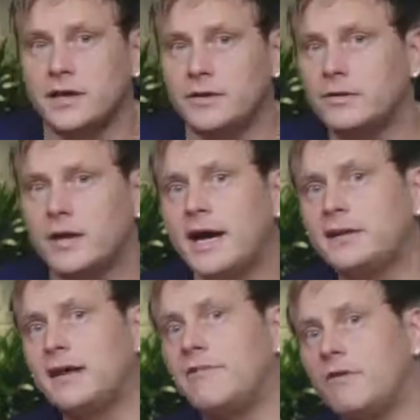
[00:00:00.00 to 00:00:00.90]
and you
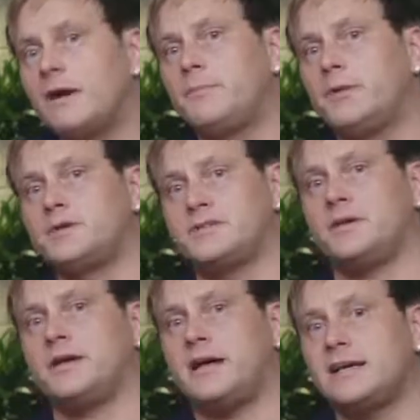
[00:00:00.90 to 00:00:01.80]
can't have one
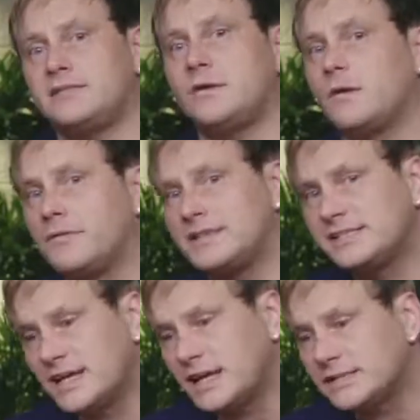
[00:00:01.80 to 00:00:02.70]
person that has all of these
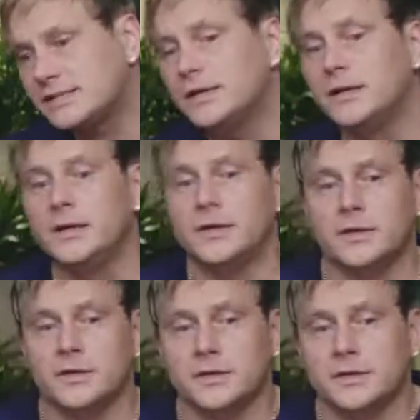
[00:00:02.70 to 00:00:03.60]
skills.
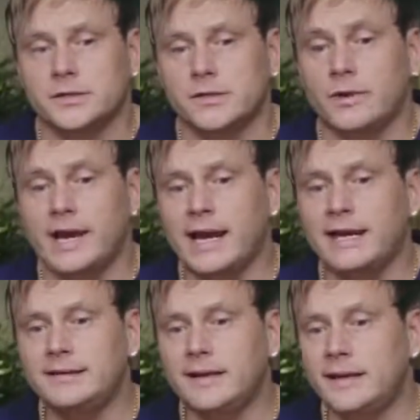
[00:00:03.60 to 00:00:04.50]
So
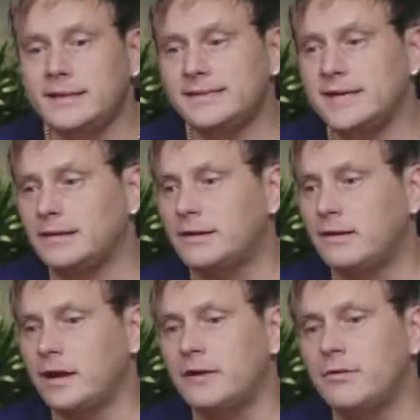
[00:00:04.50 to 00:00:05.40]
reality is
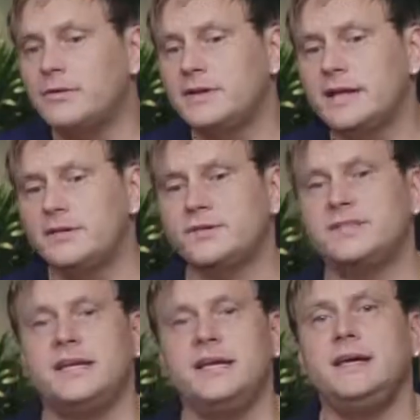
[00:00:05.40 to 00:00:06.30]
that a lot of the things you
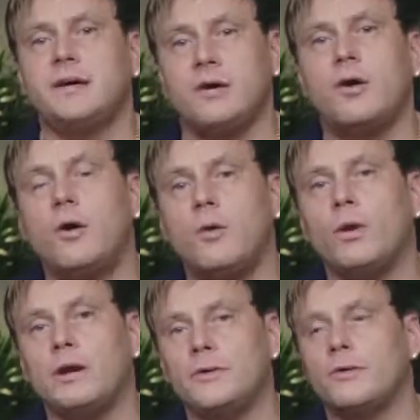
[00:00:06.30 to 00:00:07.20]
see in the
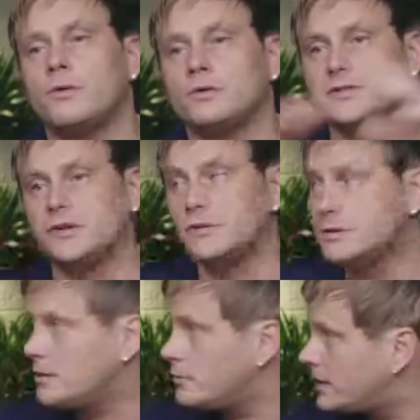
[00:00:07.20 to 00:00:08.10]
whole, you know,
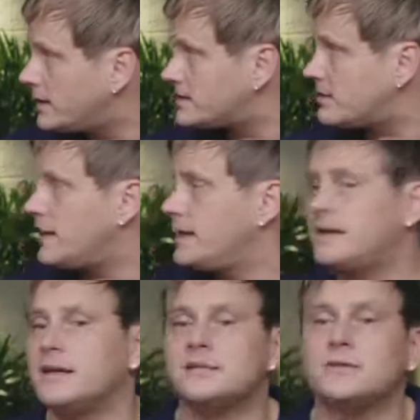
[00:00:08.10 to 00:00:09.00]
consortium that is
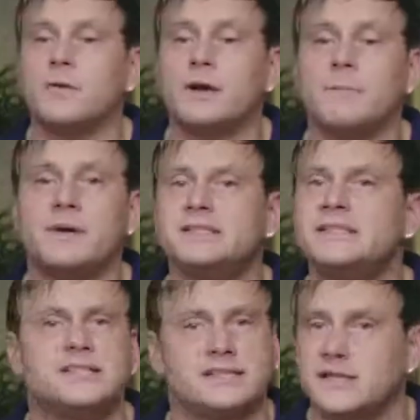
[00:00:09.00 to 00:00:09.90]
created and so on are
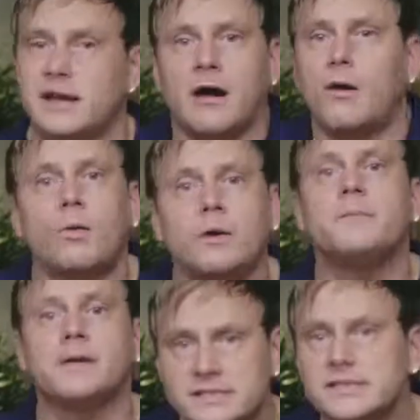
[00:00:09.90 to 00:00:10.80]
businesses that are
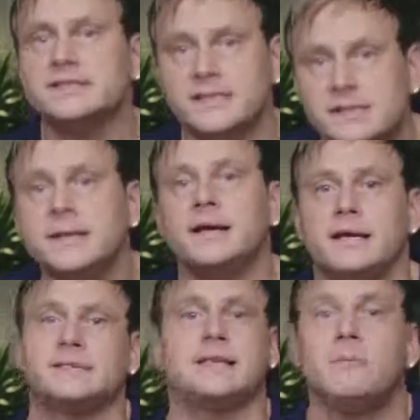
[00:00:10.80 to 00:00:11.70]
old businesses,
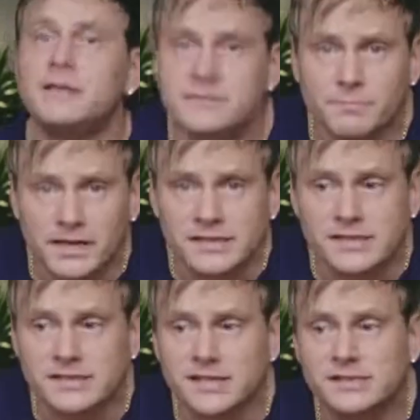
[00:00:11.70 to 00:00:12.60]
established
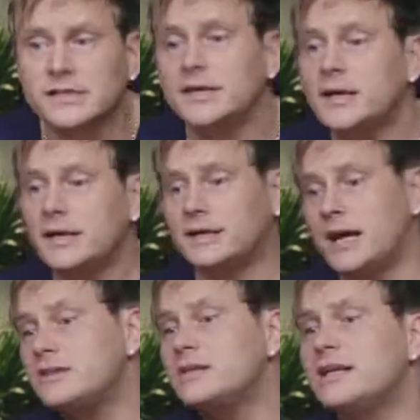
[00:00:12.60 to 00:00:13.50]
businesses, that
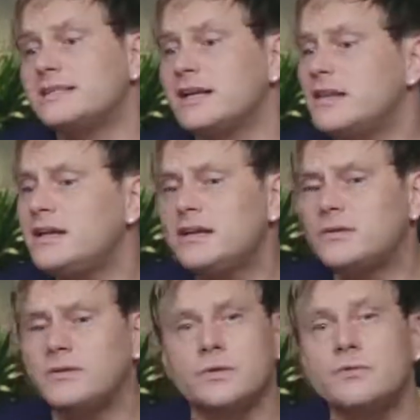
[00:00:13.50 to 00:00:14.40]
actually has nothing
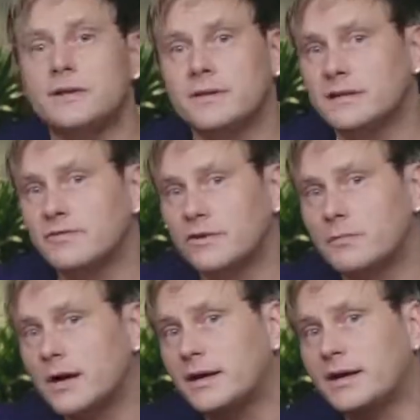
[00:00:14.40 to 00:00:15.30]
to do with
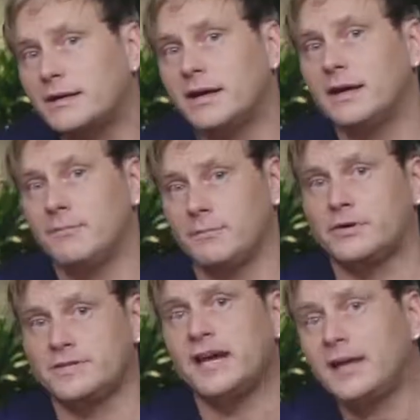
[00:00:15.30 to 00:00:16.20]
network marketing in
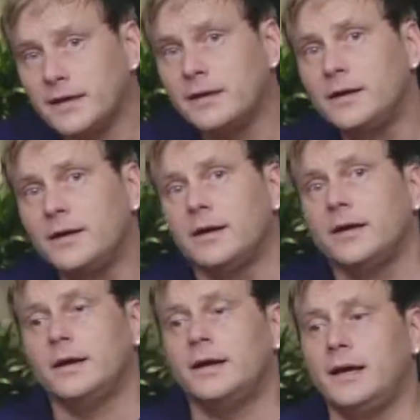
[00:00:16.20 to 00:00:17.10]
per se.
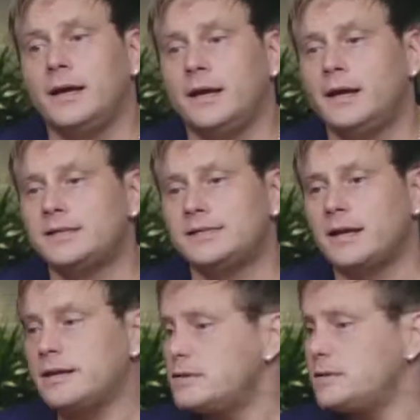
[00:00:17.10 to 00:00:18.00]
It is
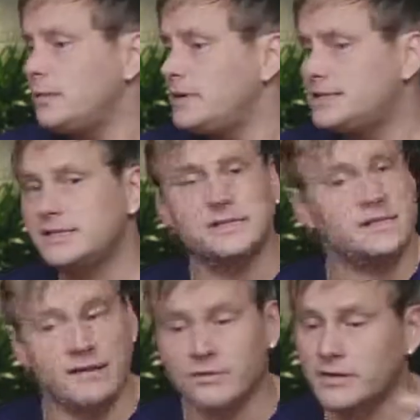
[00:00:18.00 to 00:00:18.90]
traditional
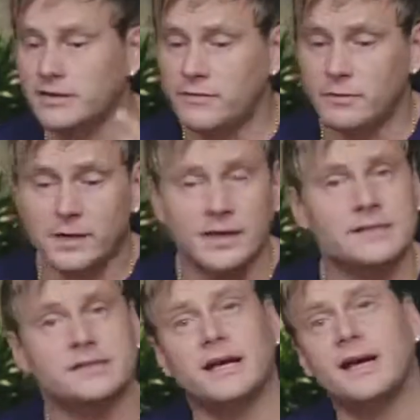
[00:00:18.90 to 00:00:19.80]
businesses, everything from real
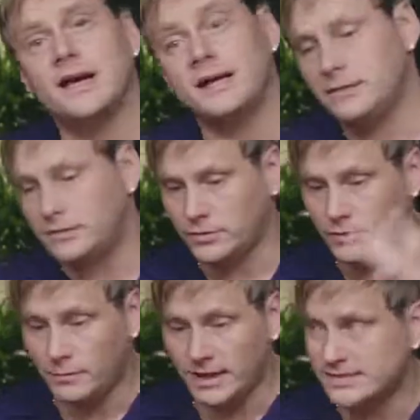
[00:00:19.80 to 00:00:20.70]
estate to
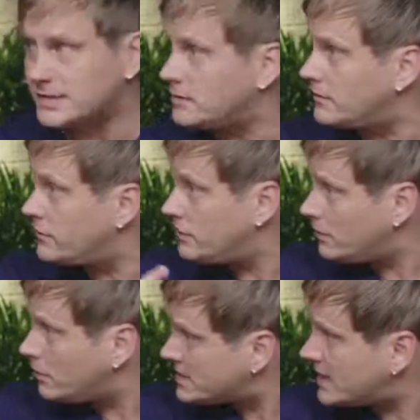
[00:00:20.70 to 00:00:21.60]
the plastic to
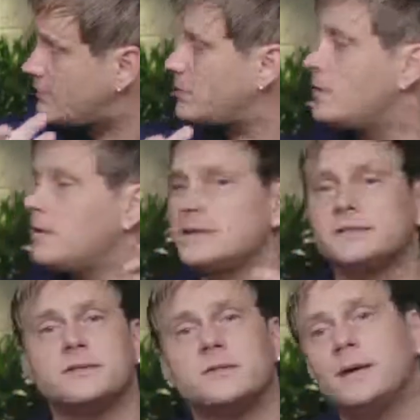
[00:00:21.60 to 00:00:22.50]
fuel, Sepco
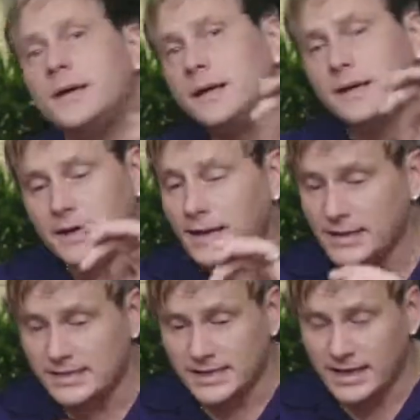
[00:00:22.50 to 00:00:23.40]
and so on. There
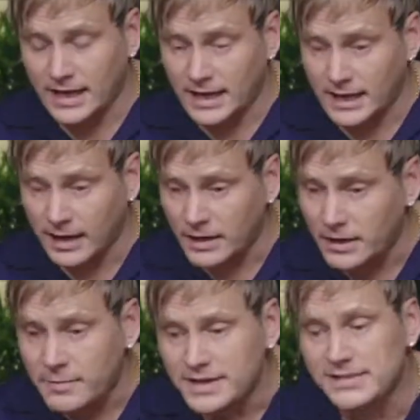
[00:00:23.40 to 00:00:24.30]
is
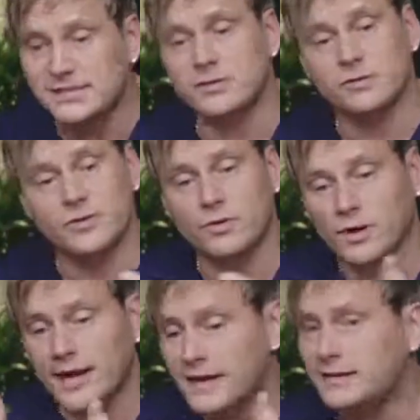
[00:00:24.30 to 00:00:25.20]
other business also
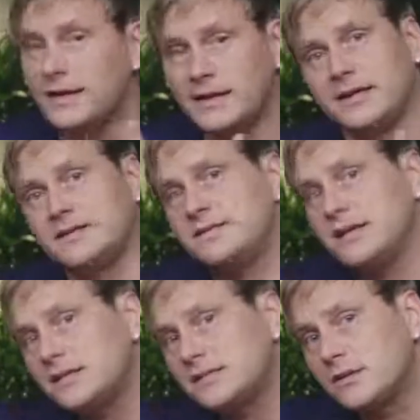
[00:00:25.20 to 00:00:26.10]
connected in this
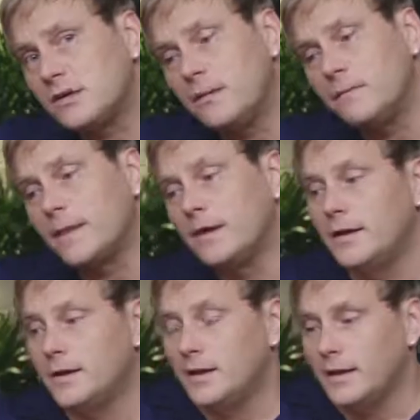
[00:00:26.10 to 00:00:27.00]
jigsaw.
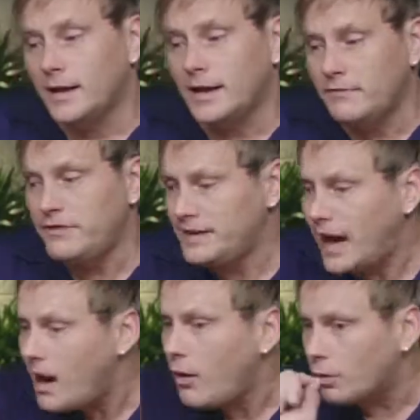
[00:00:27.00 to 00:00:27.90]
And
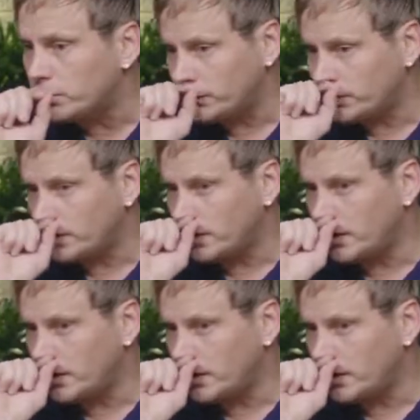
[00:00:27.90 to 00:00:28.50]
without